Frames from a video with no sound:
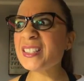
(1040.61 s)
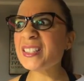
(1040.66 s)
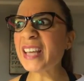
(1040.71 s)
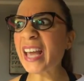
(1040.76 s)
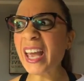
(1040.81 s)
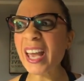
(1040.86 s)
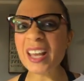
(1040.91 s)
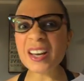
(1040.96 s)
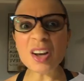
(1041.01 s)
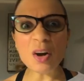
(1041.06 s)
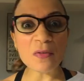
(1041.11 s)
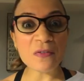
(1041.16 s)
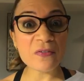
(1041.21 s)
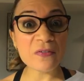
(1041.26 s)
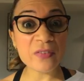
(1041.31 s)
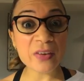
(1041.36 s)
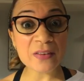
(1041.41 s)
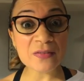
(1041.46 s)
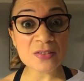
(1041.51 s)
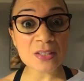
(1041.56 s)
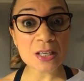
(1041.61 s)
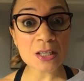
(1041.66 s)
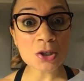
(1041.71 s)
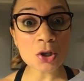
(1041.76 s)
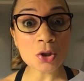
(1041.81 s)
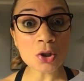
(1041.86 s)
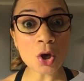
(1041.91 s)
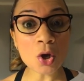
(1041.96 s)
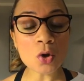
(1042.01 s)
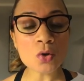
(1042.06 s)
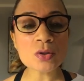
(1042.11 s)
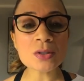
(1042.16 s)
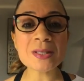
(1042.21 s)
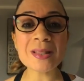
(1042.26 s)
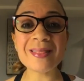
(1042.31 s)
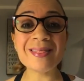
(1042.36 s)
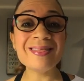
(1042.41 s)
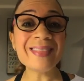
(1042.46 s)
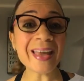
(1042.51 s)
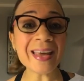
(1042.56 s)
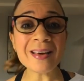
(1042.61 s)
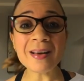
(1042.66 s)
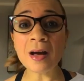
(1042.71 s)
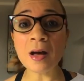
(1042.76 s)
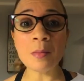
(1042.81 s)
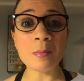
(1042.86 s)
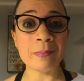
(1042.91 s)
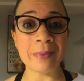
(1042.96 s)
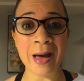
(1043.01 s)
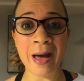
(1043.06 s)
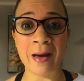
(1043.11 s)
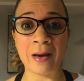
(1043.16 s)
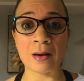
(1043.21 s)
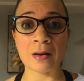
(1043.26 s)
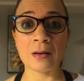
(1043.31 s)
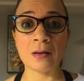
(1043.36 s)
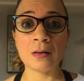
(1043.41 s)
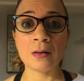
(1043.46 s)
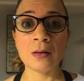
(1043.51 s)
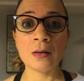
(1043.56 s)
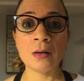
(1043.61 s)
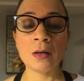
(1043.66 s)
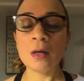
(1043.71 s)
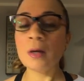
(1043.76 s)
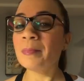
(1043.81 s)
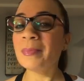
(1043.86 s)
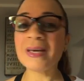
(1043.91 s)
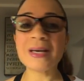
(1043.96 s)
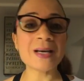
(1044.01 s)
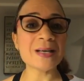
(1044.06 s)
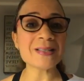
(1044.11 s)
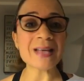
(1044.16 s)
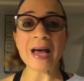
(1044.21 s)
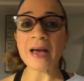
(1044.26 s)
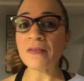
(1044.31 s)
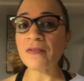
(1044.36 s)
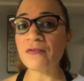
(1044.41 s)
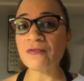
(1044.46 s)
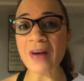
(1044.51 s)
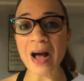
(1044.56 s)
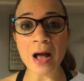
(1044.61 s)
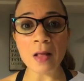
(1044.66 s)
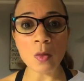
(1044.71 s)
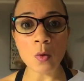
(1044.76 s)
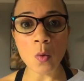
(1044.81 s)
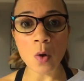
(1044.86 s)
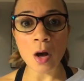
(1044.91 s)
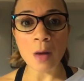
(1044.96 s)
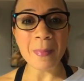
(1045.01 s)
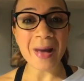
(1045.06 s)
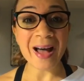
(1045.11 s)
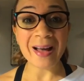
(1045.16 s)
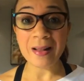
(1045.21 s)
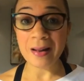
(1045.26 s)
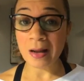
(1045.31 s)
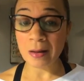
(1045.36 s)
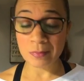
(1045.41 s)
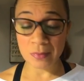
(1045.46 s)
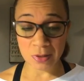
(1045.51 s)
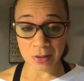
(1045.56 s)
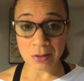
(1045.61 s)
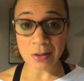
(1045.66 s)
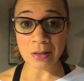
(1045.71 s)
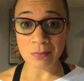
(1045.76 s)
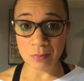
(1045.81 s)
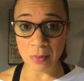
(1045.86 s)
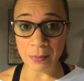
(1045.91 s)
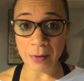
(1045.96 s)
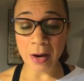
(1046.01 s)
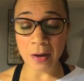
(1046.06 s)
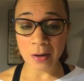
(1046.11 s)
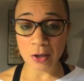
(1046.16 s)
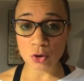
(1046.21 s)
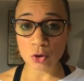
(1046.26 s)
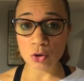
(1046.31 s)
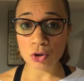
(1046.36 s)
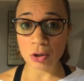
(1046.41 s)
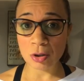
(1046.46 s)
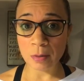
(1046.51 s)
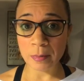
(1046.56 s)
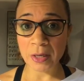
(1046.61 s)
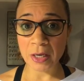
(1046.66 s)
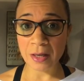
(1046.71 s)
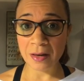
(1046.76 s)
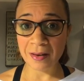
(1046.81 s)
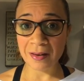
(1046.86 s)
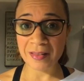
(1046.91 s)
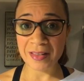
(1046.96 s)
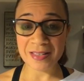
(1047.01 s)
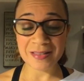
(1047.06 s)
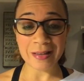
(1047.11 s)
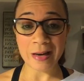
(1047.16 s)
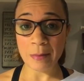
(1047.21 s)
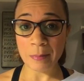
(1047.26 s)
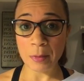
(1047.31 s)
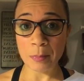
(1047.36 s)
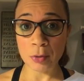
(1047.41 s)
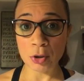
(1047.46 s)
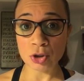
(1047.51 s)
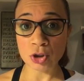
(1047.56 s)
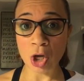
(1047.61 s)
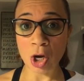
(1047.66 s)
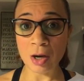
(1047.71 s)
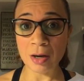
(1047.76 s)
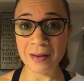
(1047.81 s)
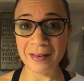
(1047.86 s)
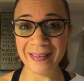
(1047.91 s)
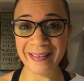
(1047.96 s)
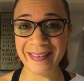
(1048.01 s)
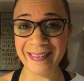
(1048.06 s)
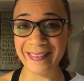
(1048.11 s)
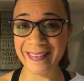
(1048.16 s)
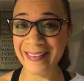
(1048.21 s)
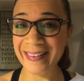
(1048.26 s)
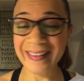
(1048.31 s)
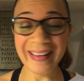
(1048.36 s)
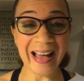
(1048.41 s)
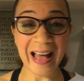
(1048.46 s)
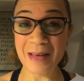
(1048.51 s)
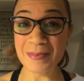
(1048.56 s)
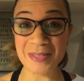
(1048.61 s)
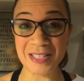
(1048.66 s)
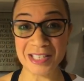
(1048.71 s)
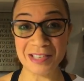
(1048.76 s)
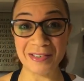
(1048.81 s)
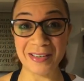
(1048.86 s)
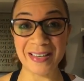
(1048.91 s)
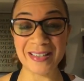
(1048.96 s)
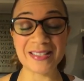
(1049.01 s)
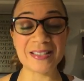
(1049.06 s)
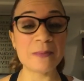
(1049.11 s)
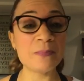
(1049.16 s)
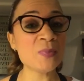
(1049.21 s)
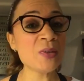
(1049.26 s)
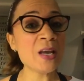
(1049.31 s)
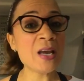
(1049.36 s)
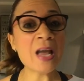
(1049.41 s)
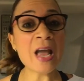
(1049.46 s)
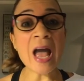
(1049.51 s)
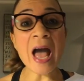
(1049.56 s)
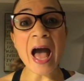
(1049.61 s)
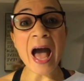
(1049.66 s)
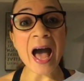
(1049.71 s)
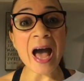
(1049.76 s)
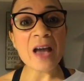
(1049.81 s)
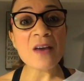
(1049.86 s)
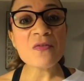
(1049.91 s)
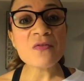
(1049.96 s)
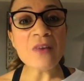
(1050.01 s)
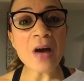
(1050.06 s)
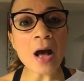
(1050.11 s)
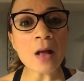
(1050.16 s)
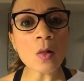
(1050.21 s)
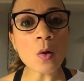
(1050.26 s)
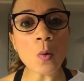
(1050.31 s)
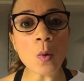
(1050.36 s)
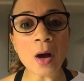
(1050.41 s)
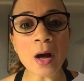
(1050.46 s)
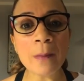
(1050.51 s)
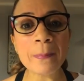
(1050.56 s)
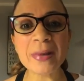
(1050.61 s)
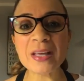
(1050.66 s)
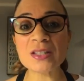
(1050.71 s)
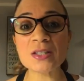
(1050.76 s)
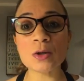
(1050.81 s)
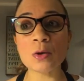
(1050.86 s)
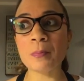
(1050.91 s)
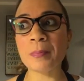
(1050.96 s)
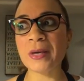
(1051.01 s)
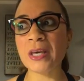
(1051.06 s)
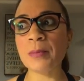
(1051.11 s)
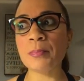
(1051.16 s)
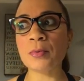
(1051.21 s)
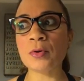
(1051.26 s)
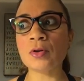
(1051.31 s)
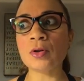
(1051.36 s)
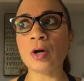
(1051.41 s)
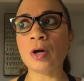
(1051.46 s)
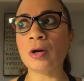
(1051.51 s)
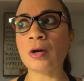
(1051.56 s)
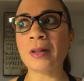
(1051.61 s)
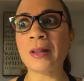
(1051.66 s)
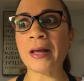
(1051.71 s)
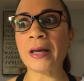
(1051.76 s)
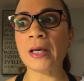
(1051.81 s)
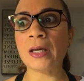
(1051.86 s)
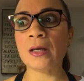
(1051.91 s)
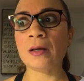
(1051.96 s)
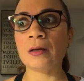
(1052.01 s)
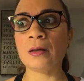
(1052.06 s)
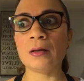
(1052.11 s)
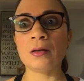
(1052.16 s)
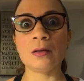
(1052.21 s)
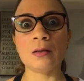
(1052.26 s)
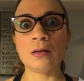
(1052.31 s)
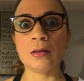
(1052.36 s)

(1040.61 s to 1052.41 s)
10 or 15 of those, they come back. Because I follow up. Remember how I told you in the beginning of this that I'm a bulldog? I'm serious. I follow up until people are like,